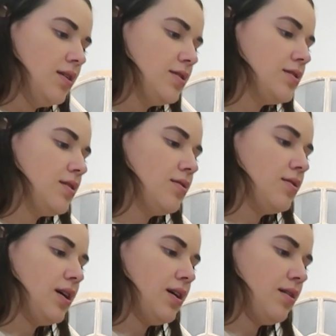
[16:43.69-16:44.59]

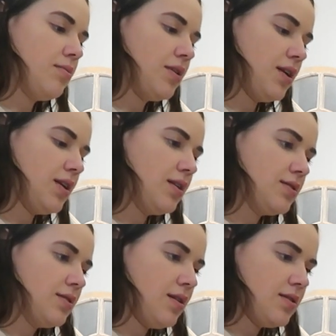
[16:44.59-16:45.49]
So I am getting the
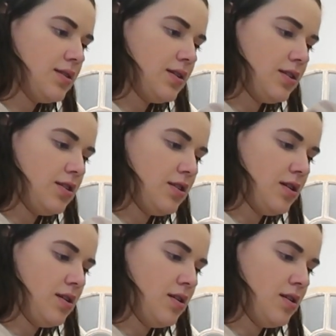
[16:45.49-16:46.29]
sausage